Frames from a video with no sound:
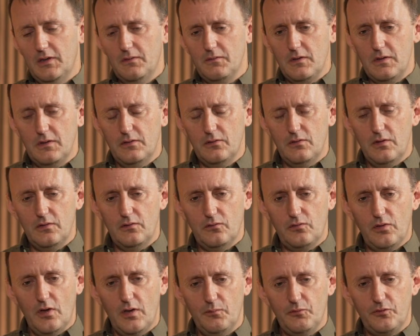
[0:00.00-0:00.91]
in
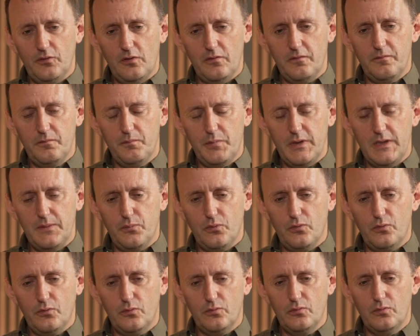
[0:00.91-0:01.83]
terms of
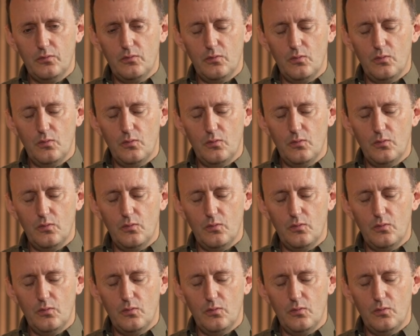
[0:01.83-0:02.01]
people